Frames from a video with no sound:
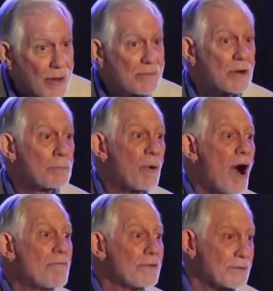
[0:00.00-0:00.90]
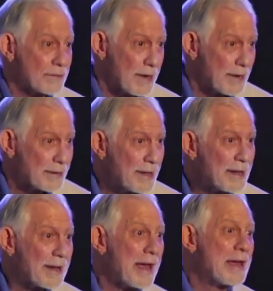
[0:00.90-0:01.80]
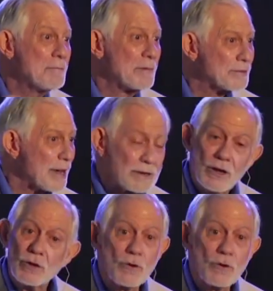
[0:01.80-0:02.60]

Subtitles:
Even a prophet came and said,